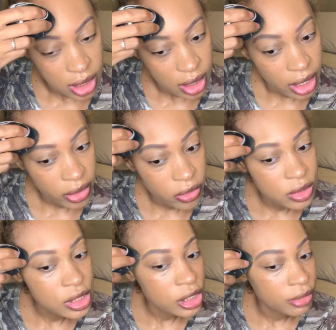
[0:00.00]
that old
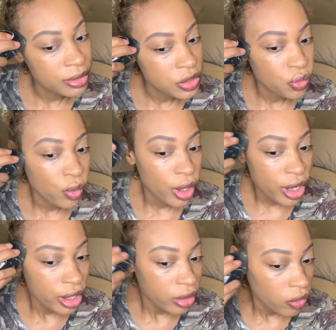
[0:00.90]
serpent's
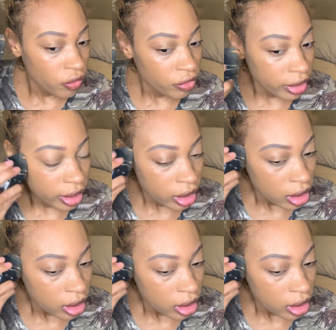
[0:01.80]
word over,